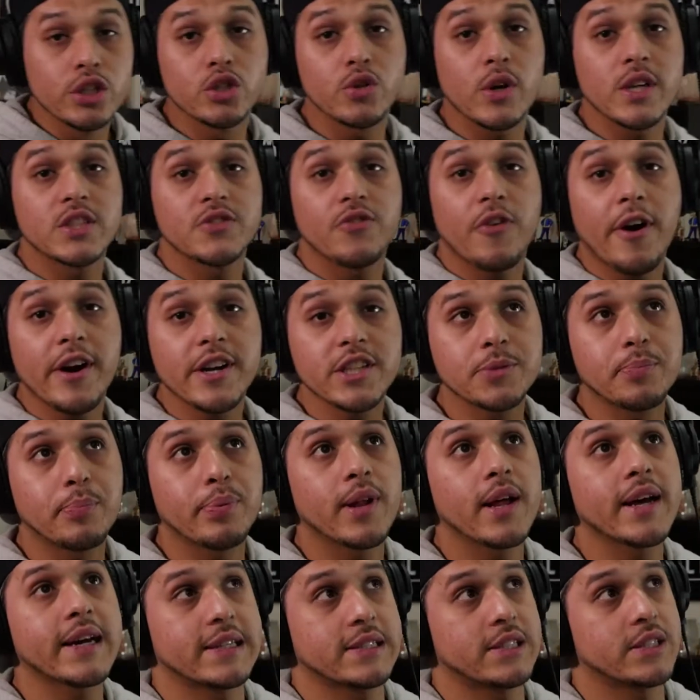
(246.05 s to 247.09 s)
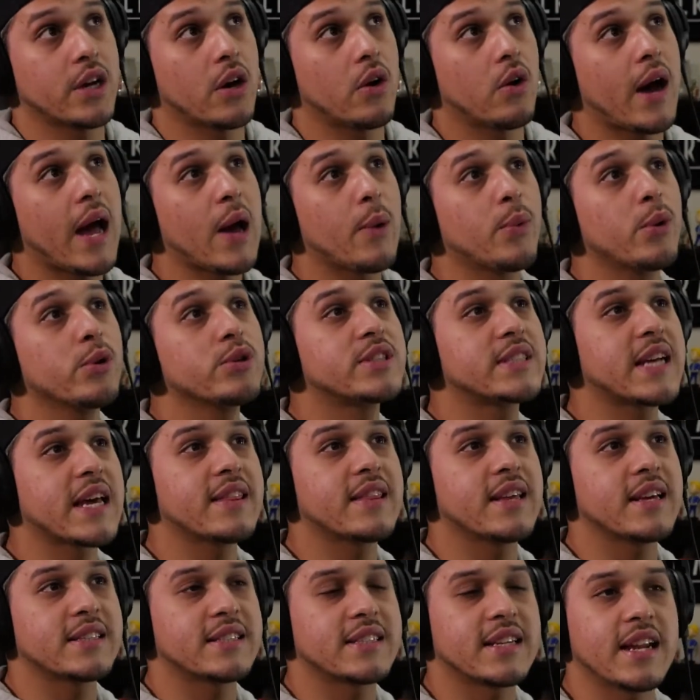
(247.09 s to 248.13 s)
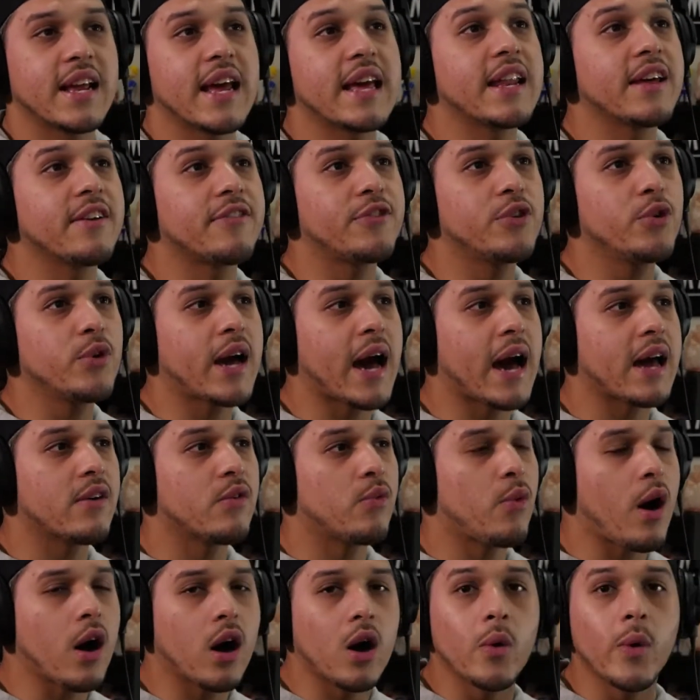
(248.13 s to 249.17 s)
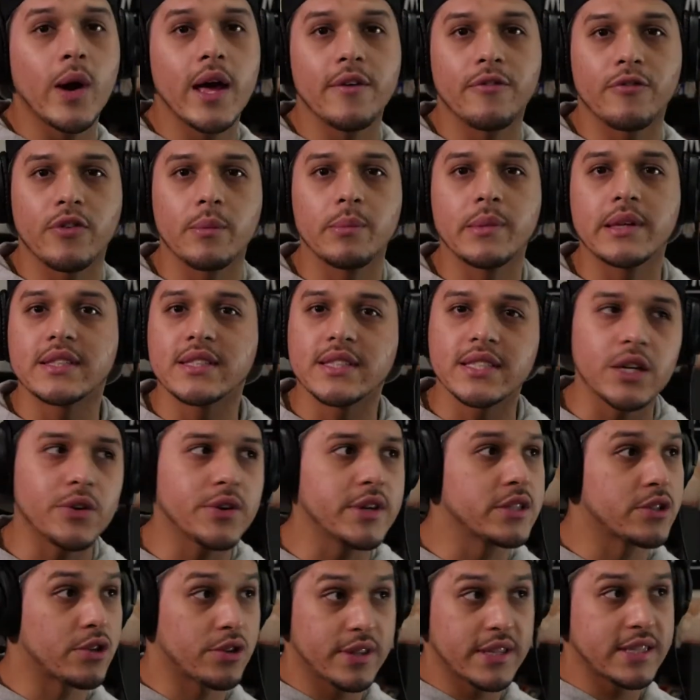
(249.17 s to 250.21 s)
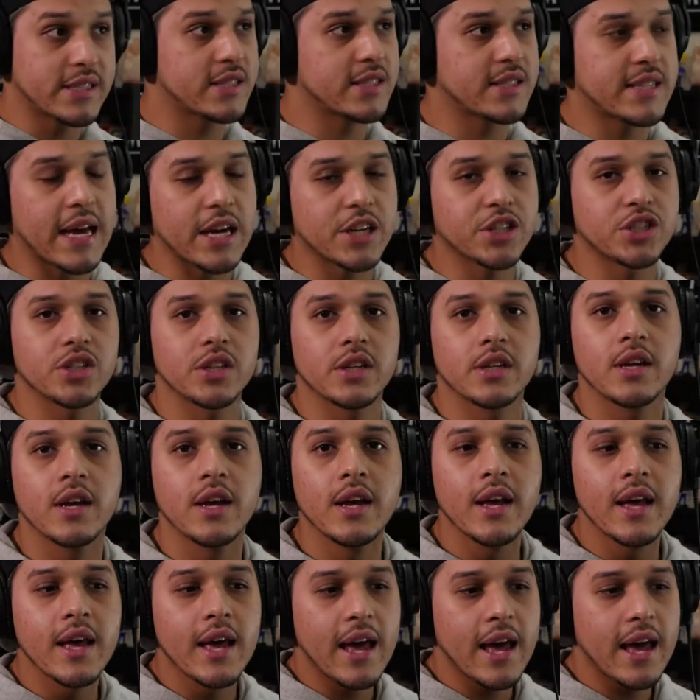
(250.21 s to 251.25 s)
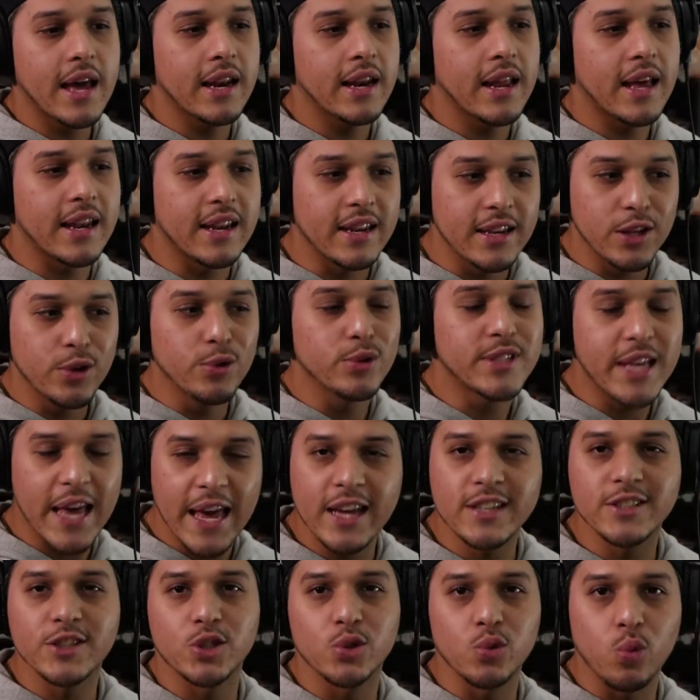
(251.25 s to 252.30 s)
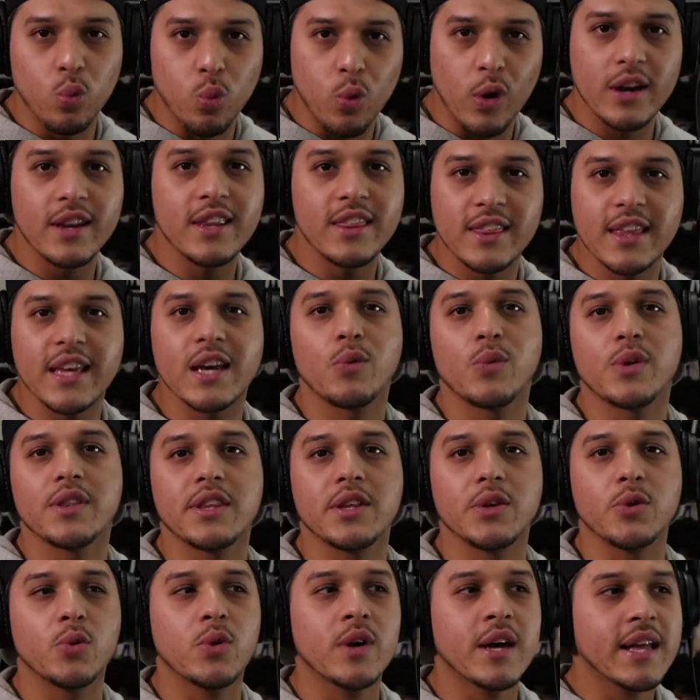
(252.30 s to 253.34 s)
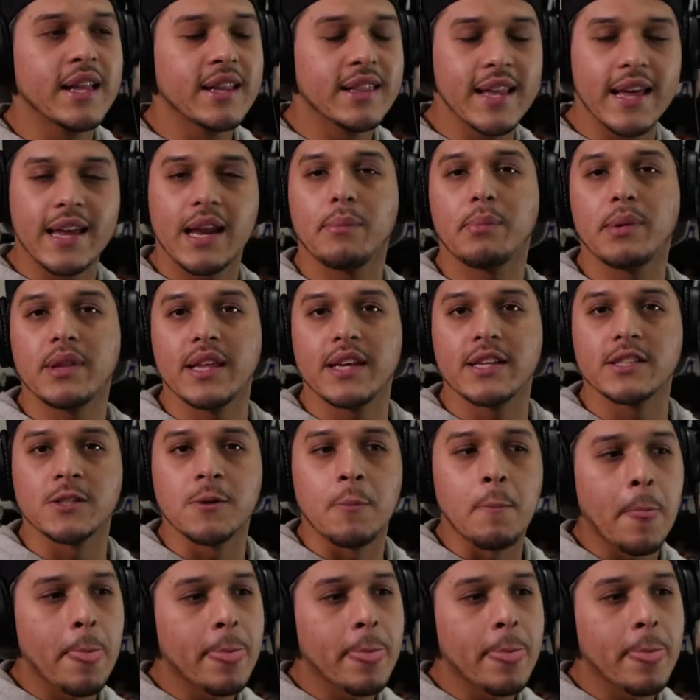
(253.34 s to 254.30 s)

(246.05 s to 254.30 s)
So as far as plugins go, I will say this, and if you kind of walk away from this series or this section and you take just one thing with you, let it be this.